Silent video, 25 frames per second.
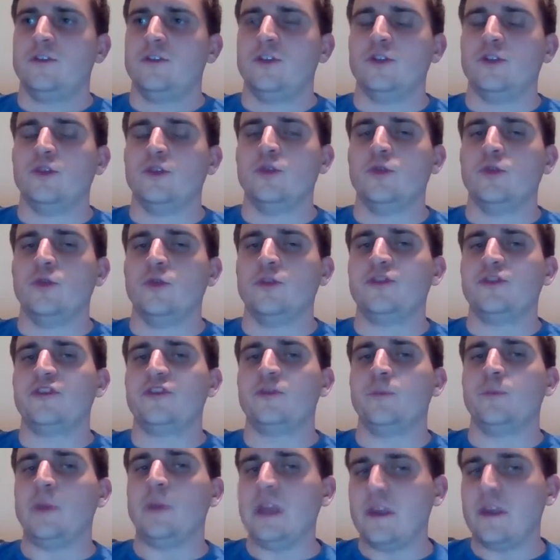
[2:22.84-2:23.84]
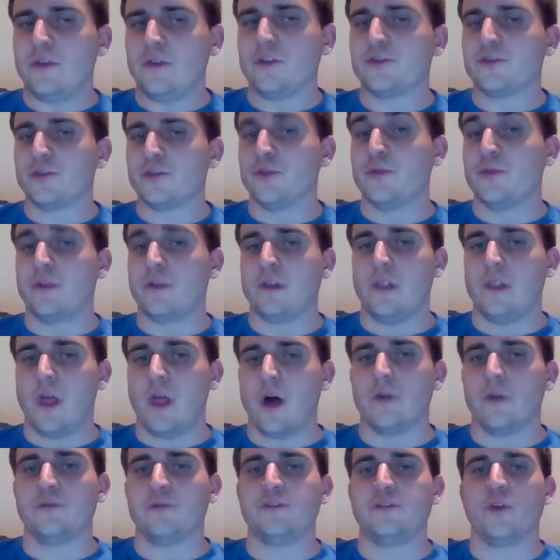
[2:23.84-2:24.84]
to speak the truth in
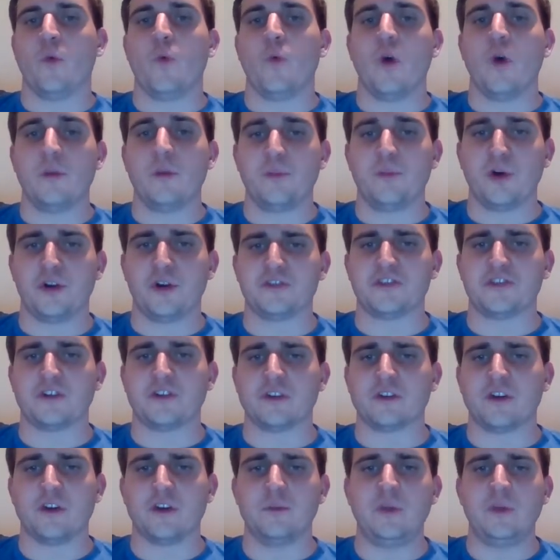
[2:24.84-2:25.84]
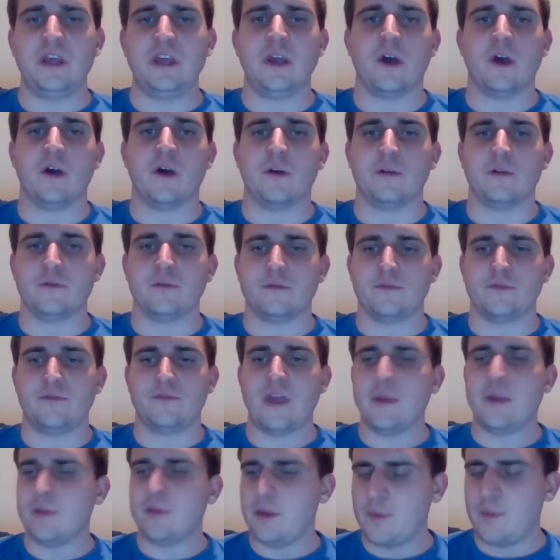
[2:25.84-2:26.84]
love to one person. Could be a
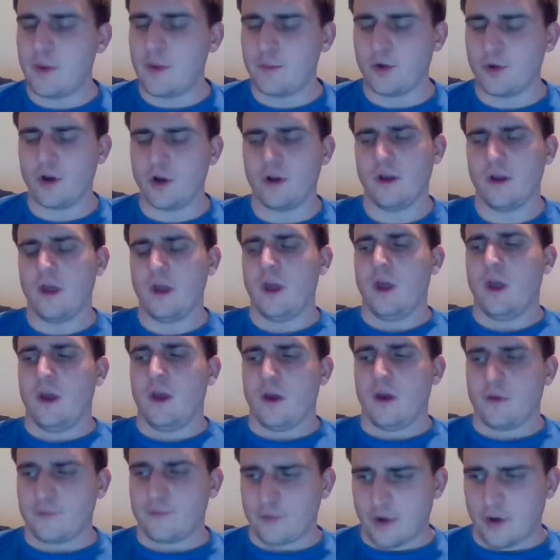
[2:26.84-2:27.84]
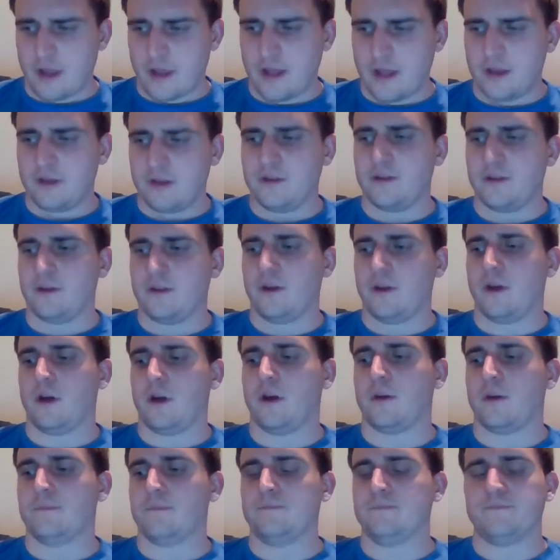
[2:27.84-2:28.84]
family member, a friend,
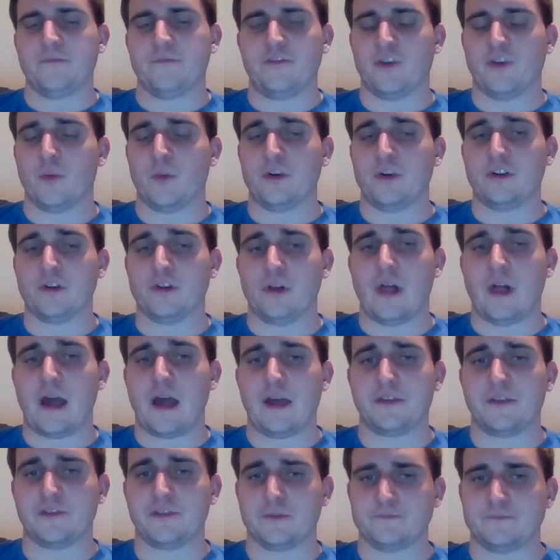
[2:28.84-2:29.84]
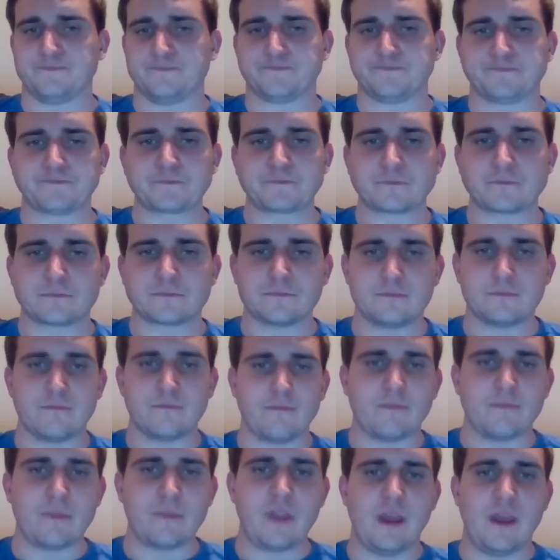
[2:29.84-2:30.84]
someone in your class.
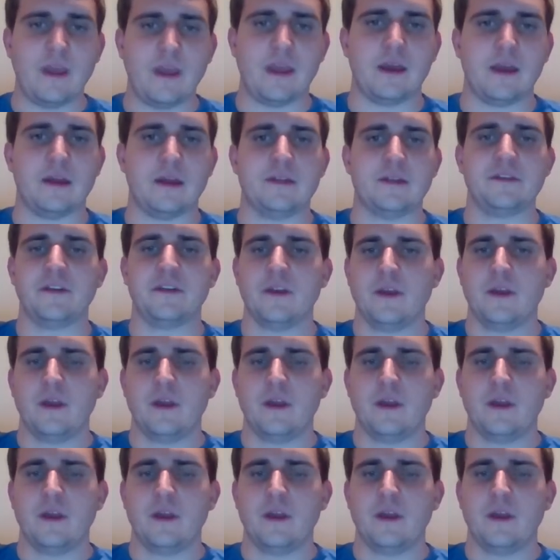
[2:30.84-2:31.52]
And